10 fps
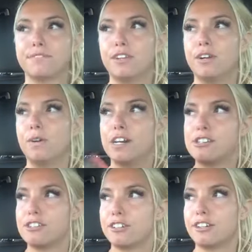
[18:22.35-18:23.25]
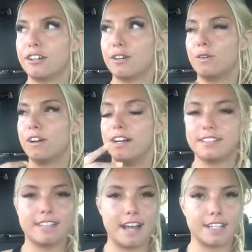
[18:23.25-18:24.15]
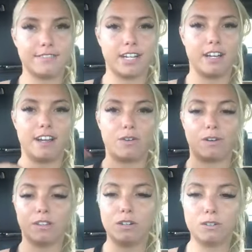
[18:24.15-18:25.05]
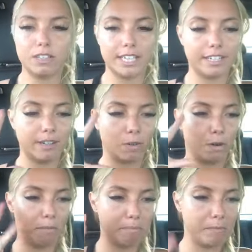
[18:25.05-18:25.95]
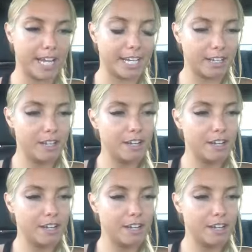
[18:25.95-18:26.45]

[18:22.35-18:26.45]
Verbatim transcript: you know, unsure or unsatisfied or lonely or like,